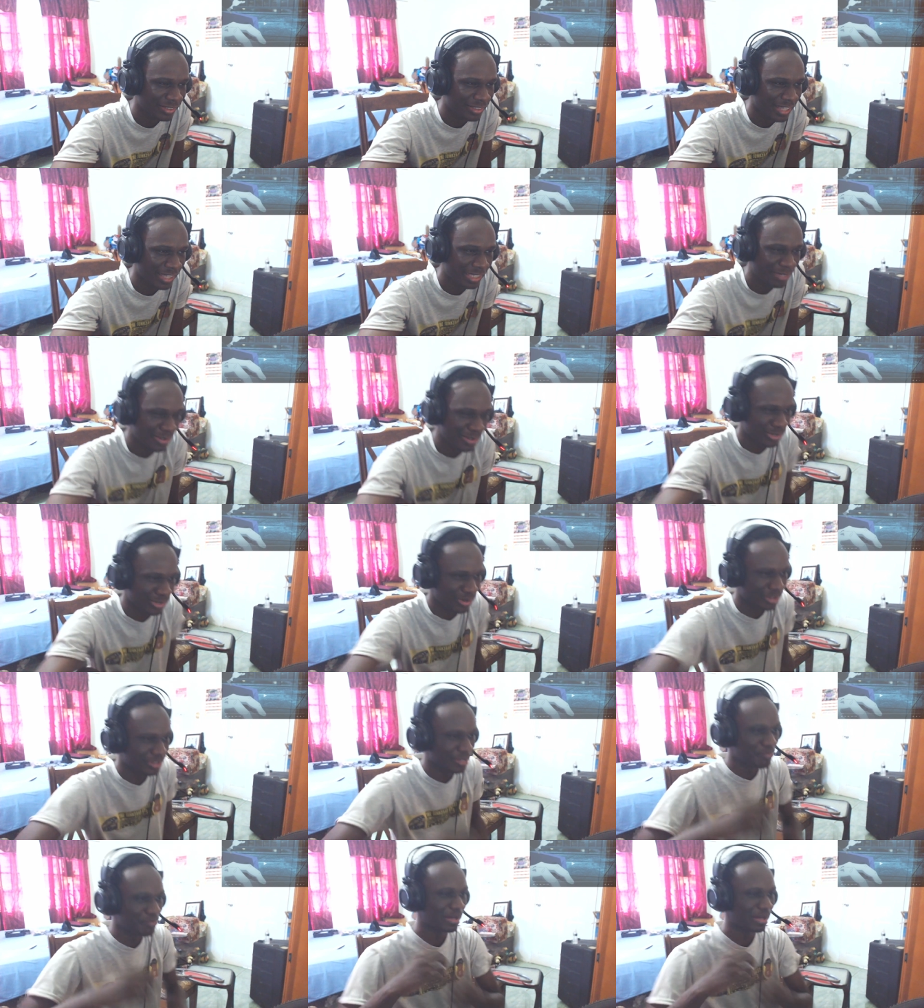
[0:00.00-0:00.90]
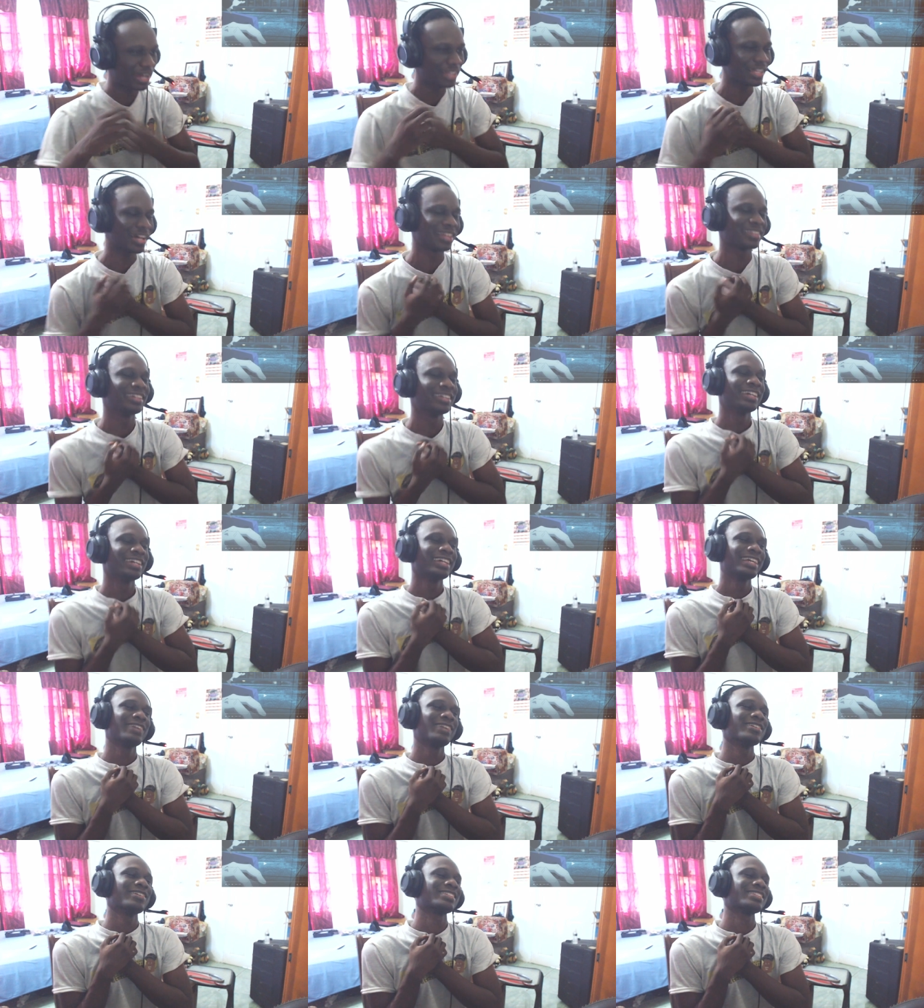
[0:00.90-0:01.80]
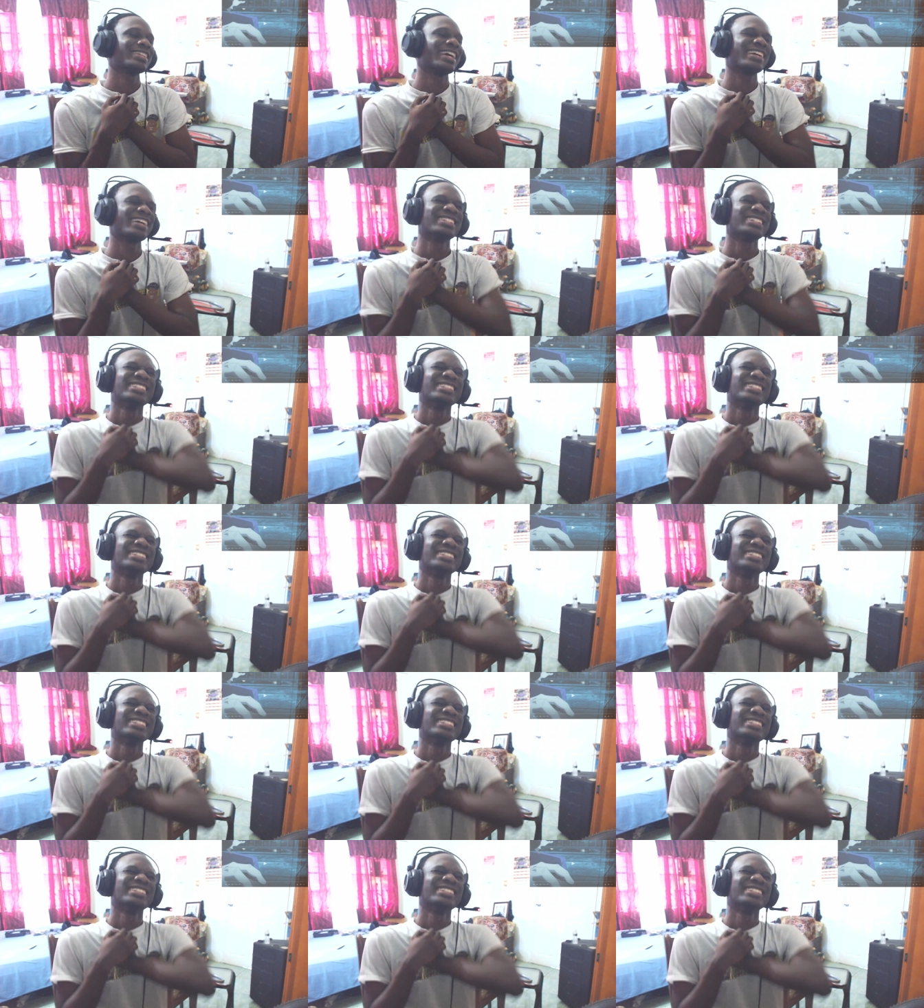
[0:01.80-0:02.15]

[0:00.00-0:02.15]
Like he was on the bed and he was like,